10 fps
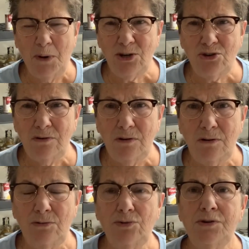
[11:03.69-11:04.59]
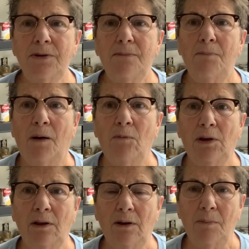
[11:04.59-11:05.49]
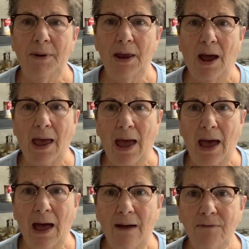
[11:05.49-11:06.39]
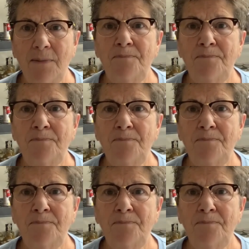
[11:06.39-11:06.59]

much news, but with a little bit I have,